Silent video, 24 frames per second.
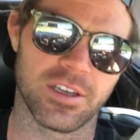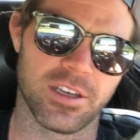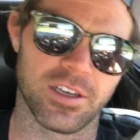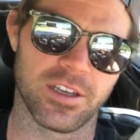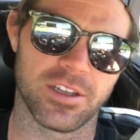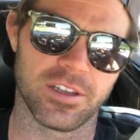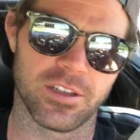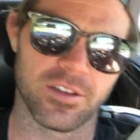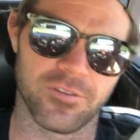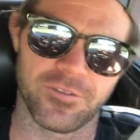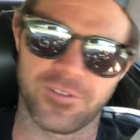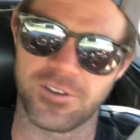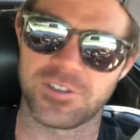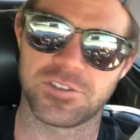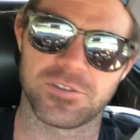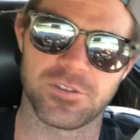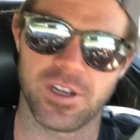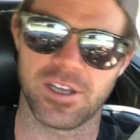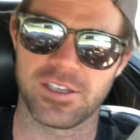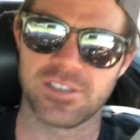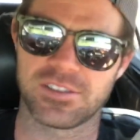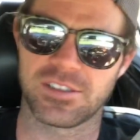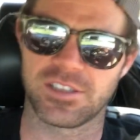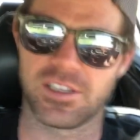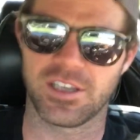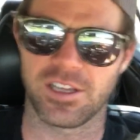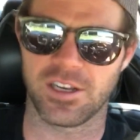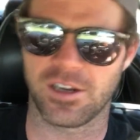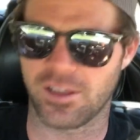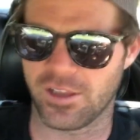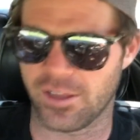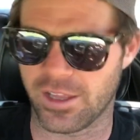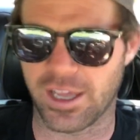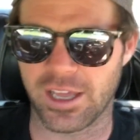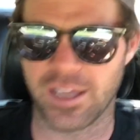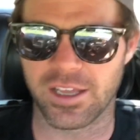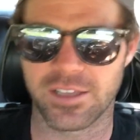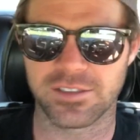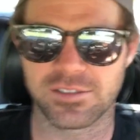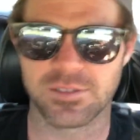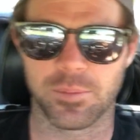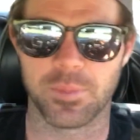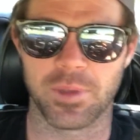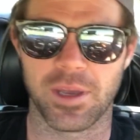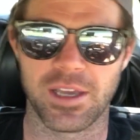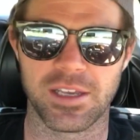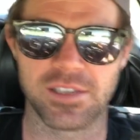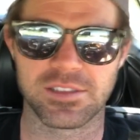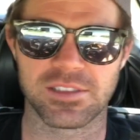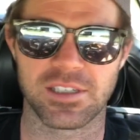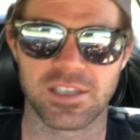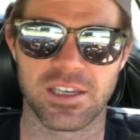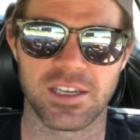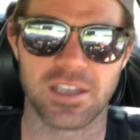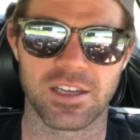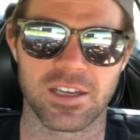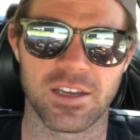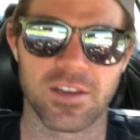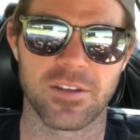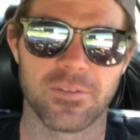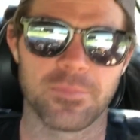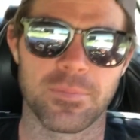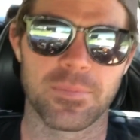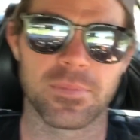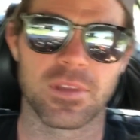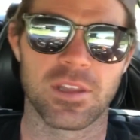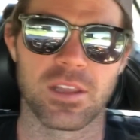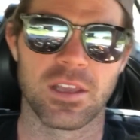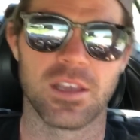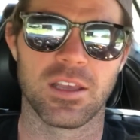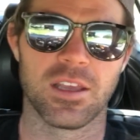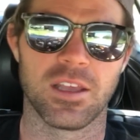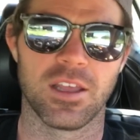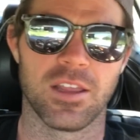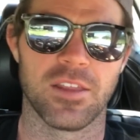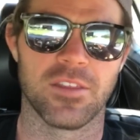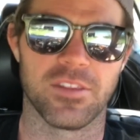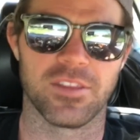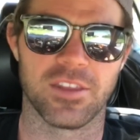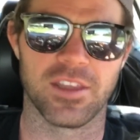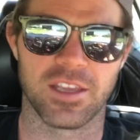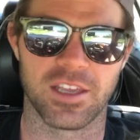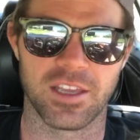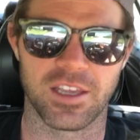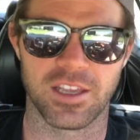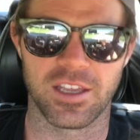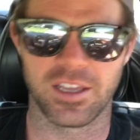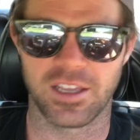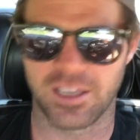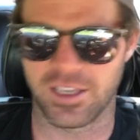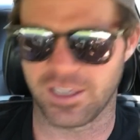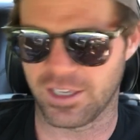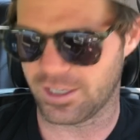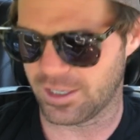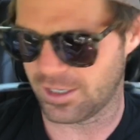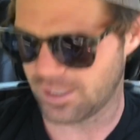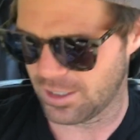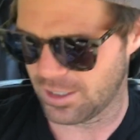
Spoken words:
and the fish racing and all that is amazing. The